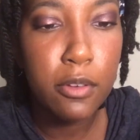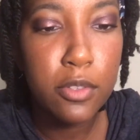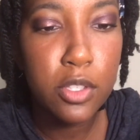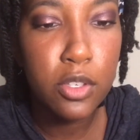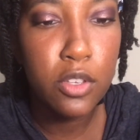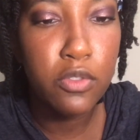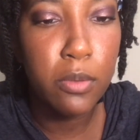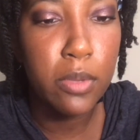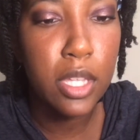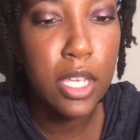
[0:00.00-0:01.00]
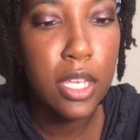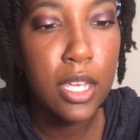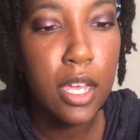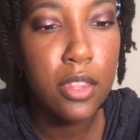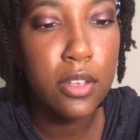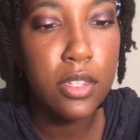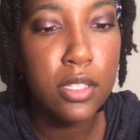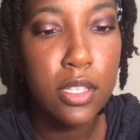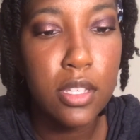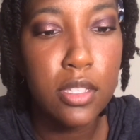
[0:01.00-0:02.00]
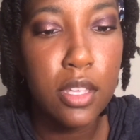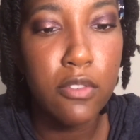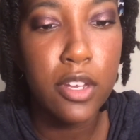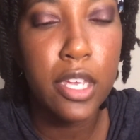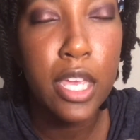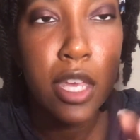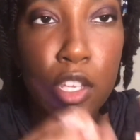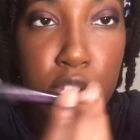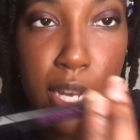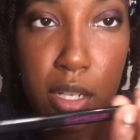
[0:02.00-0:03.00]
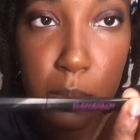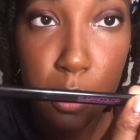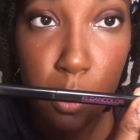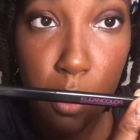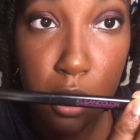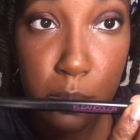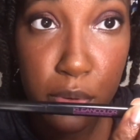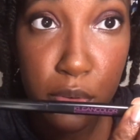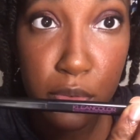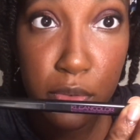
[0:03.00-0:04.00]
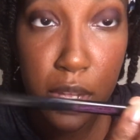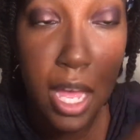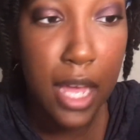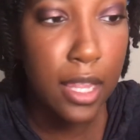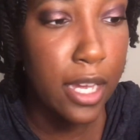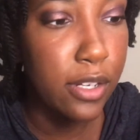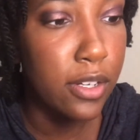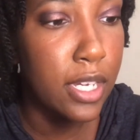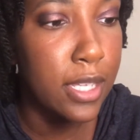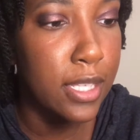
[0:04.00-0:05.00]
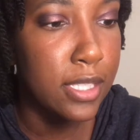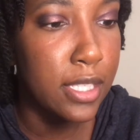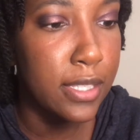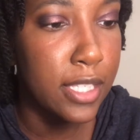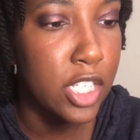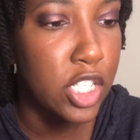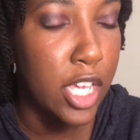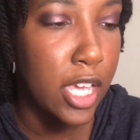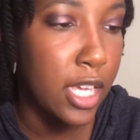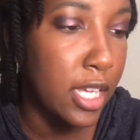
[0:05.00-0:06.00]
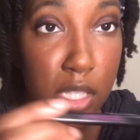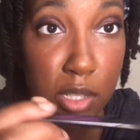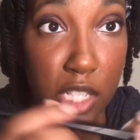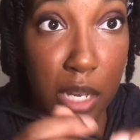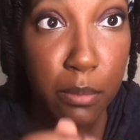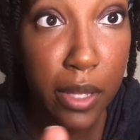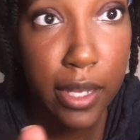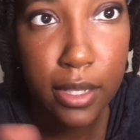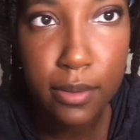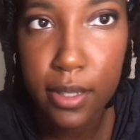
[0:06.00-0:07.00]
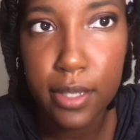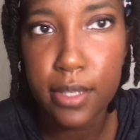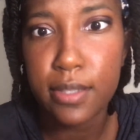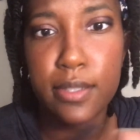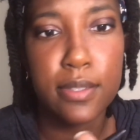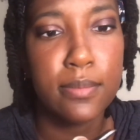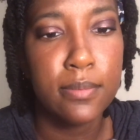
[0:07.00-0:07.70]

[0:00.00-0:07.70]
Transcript: going to use from Clean Color. This is the retractable waterproof eyeliner and is in the shade black, I guess.